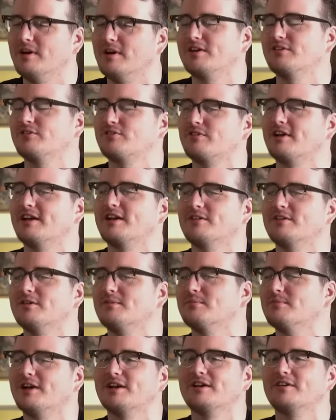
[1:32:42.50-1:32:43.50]
to strangle them
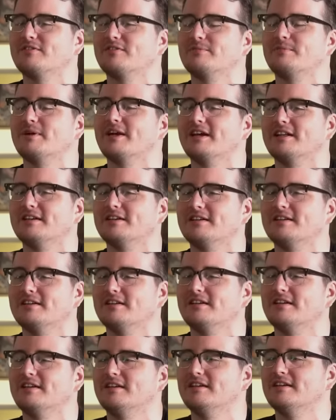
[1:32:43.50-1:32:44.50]
right off the bat. It
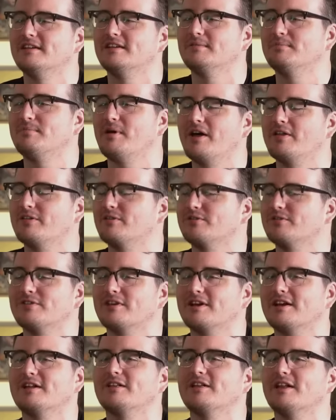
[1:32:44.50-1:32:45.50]
bothers the
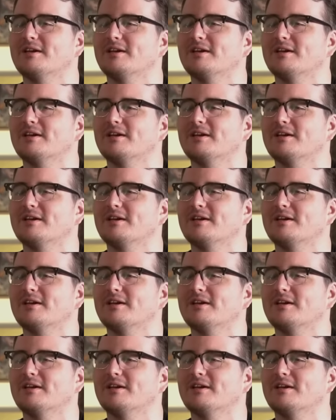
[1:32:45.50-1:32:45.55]
hell out of